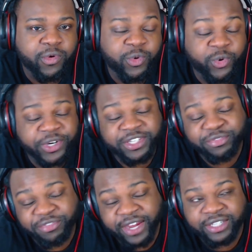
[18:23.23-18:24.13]
Or
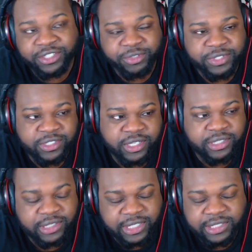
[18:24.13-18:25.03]
defect to is
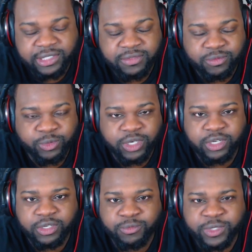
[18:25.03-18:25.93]
is, is
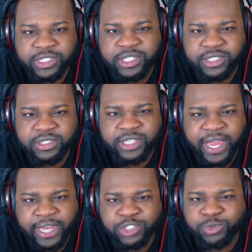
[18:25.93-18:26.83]
or was his
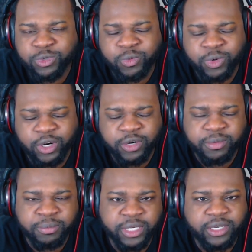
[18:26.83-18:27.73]
actual word,
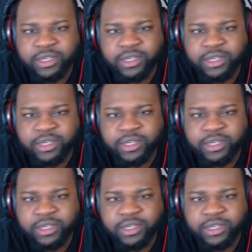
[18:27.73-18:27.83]
but